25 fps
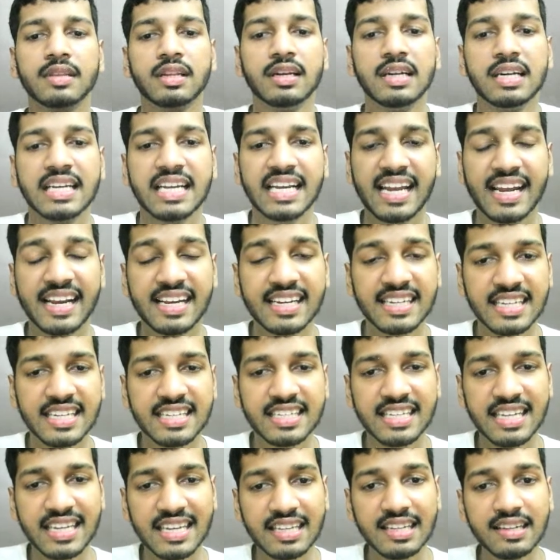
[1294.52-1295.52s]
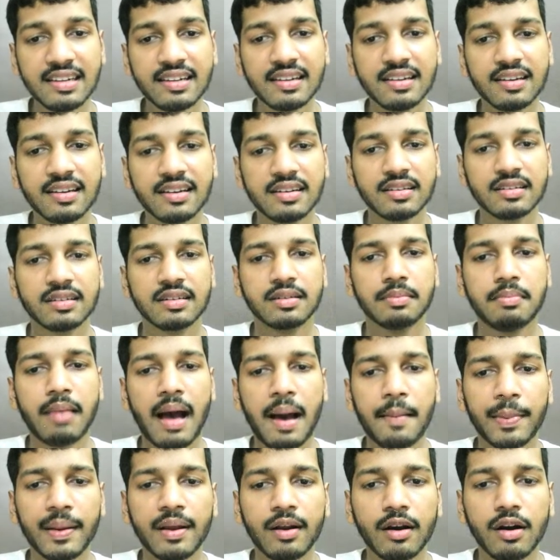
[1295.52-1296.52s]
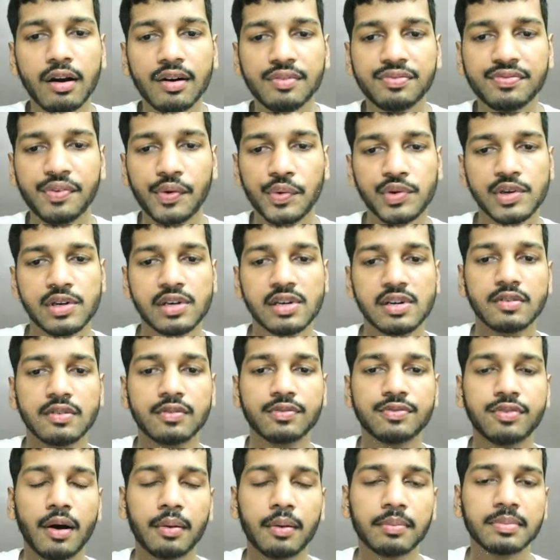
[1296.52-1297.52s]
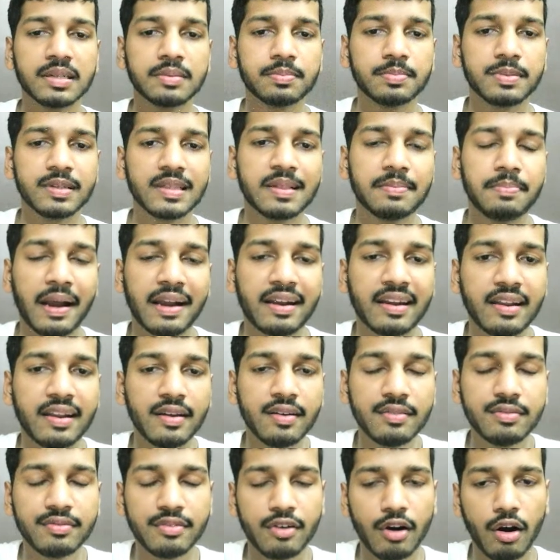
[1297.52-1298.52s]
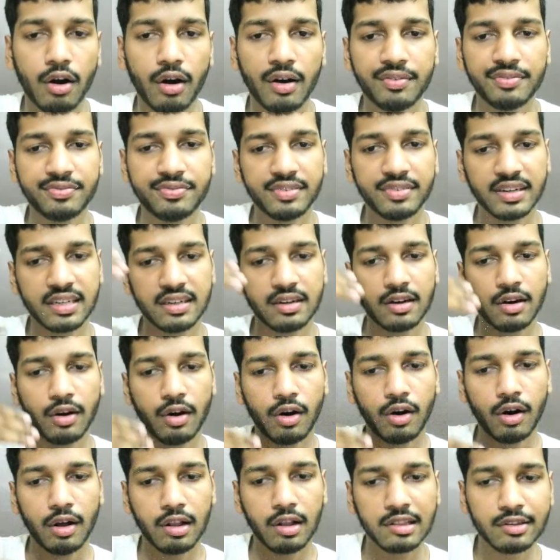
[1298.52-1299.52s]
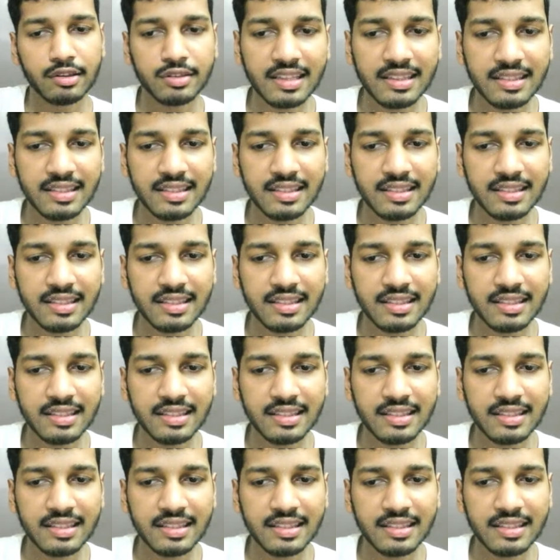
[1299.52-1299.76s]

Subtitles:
in detail mapping of from the perspective of also